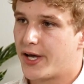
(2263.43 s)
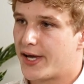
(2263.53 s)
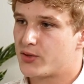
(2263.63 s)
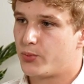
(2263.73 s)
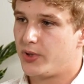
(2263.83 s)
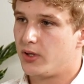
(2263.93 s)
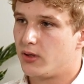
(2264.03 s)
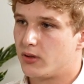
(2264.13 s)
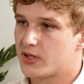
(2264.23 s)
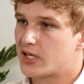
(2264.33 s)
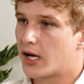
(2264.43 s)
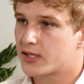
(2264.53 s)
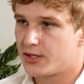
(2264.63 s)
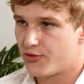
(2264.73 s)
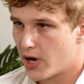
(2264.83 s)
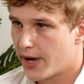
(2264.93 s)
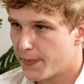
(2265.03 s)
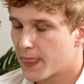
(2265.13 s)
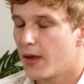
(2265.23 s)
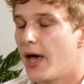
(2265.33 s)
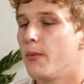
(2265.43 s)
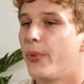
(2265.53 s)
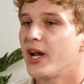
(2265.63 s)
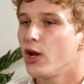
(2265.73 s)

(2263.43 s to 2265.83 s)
has been sucked dry. But